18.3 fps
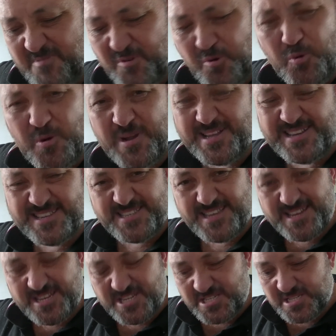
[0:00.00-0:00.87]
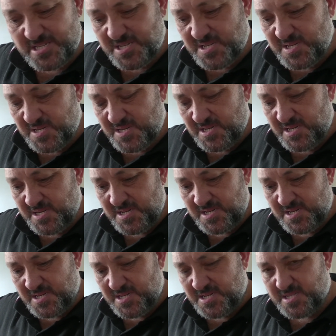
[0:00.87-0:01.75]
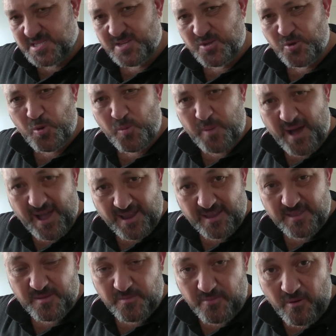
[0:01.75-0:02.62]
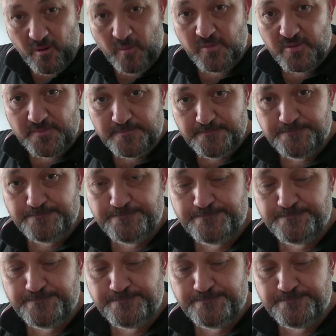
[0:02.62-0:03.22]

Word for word: organisation, then you're part of the problem.